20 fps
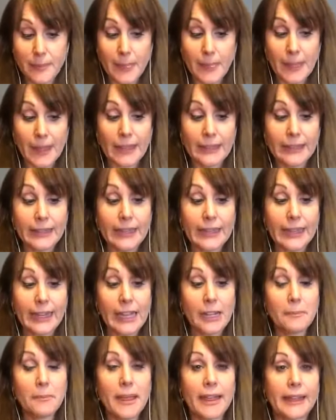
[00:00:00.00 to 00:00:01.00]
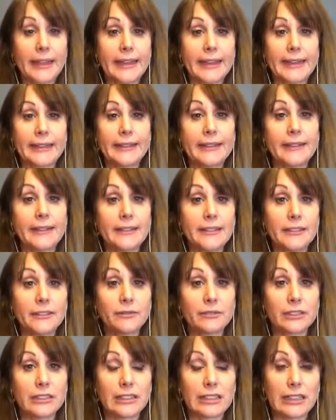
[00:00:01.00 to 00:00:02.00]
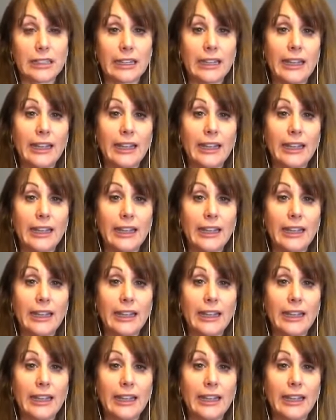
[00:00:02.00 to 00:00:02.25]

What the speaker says: And then I came back and I did it differently.